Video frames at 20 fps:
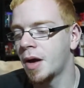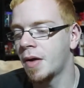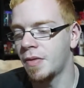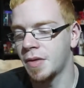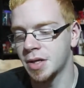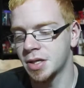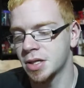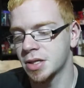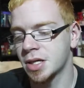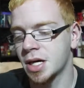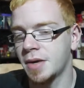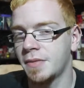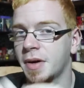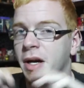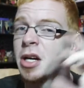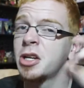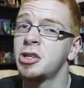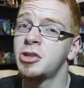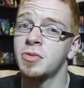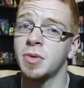and this is kind of
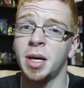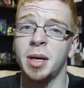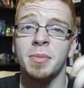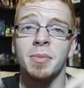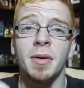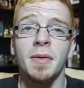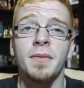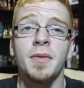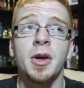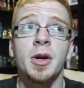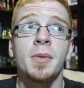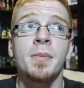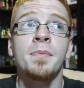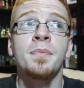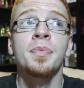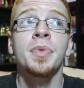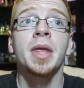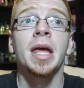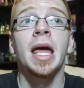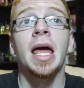like a dream perfume,